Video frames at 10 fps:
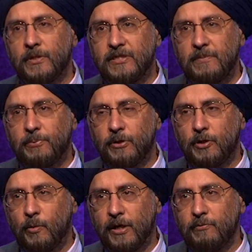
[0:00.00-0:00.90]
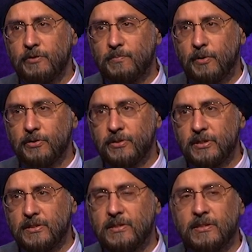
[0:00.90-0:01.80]
deeper and quicker
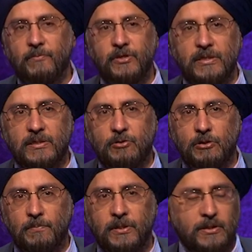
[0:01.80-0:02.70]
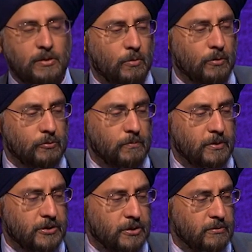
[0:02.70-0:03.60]
responses, and some of these triplets and
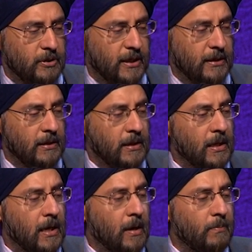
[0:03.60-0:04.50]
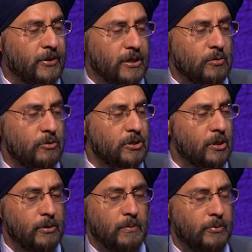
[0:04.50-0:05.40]
quadruplets do that. But there's
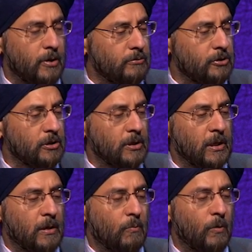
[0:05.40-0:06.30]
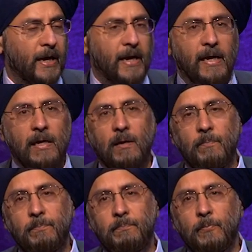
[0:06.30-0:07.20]
also an approach where
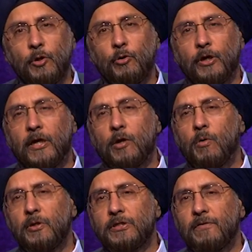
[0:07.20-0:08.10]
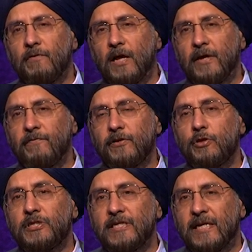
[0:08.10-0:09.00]
you're looking at quality of life and you're
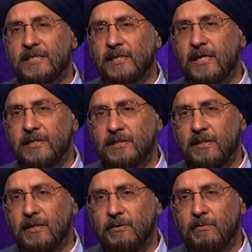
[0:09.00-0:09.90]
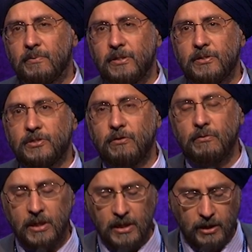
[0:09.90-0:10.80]
de-escalating therapy. So
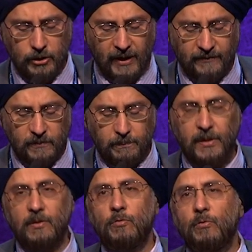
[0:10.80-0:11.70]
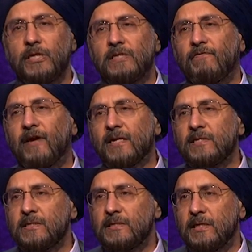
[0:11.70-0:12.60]
you have to build all these
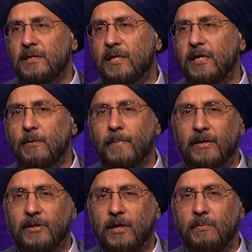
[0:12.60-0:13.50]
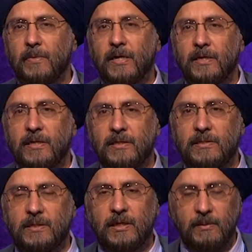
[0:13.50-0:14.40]
factors in and think about the unmet
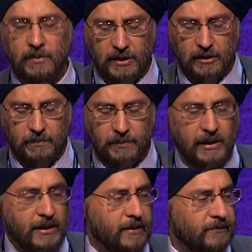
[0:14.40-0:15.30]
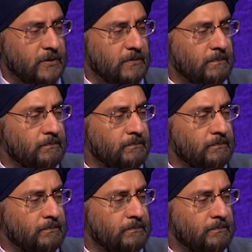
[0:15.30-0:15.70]
needs that chemotherapy leaves.